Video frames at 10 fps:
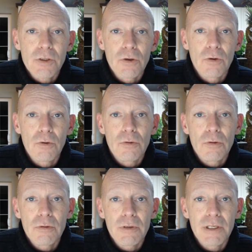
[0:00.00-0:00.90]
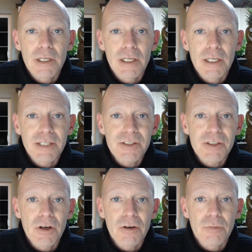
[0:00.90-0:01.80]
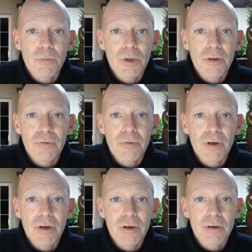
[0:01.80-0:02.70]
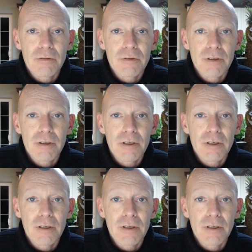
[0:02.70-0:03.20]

So let's start with uh,